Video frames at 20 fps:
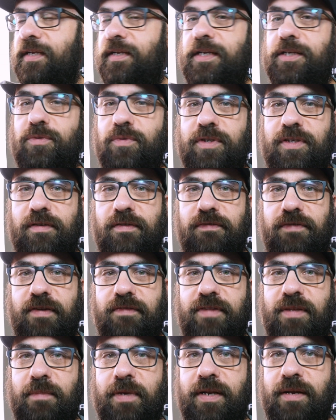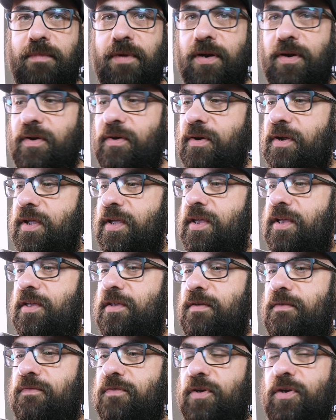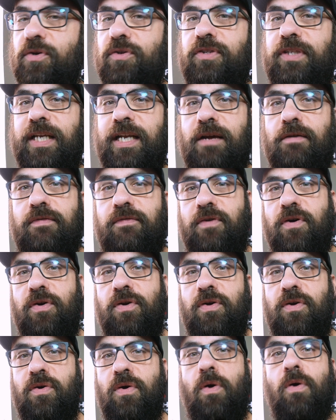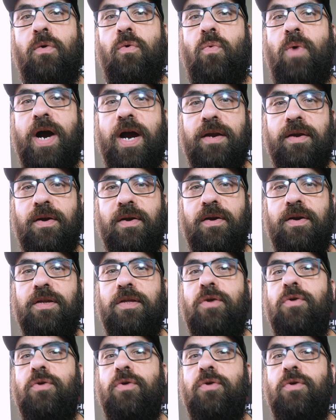This was a 50mm. If you go telephoto or wider,